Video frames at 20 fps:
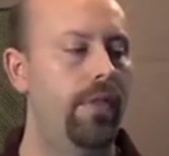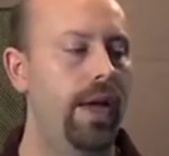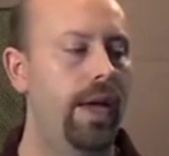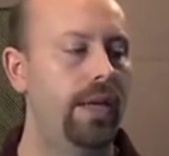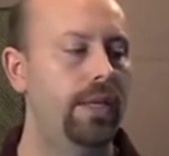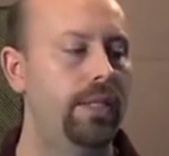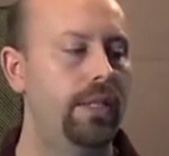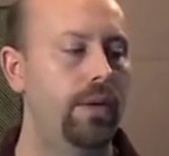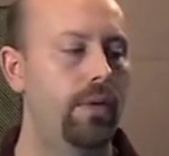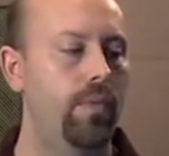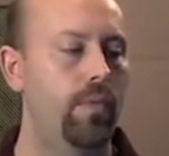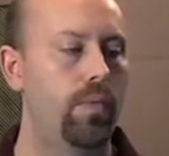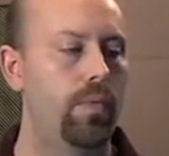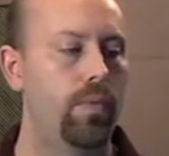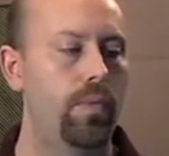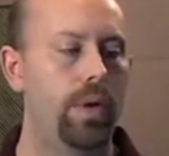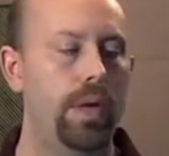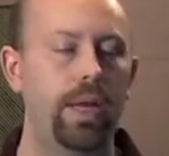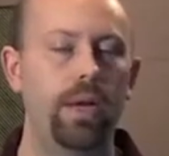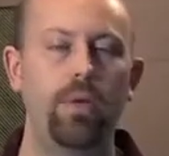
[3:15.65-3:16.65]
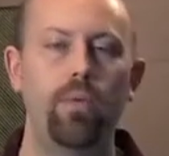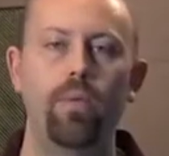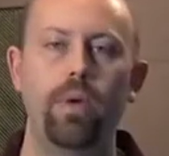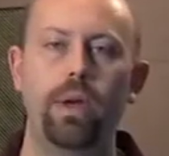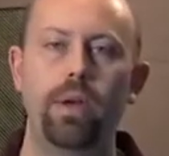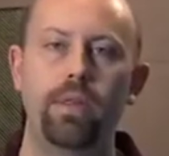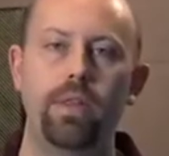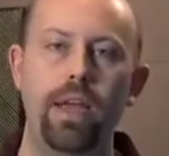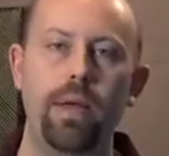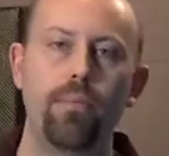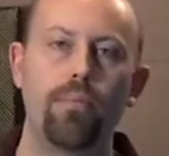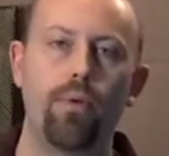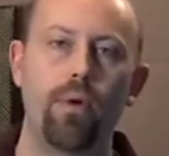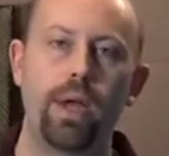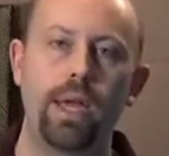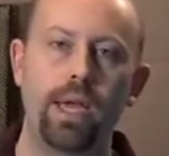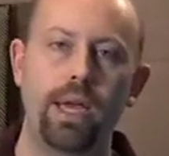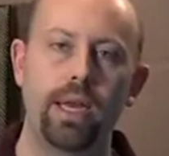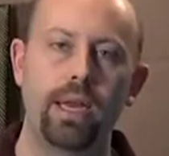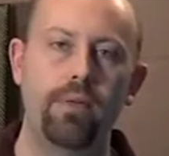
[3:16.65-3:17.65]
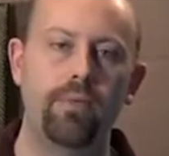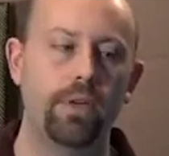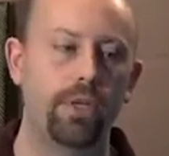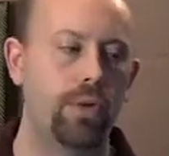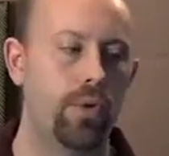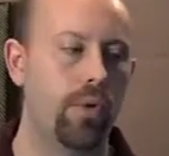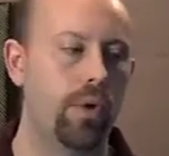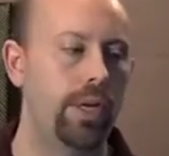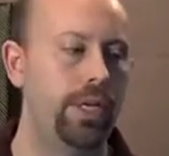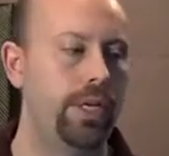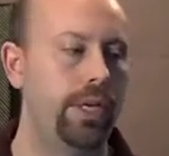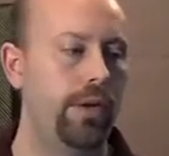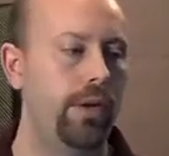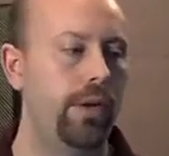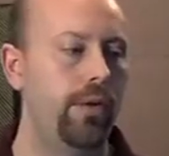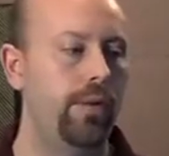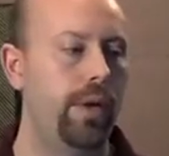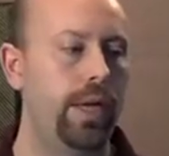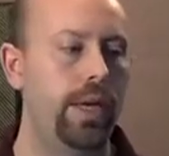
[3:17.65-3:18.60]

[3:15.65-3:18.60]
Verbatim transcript: that's really when they bring in inventory to you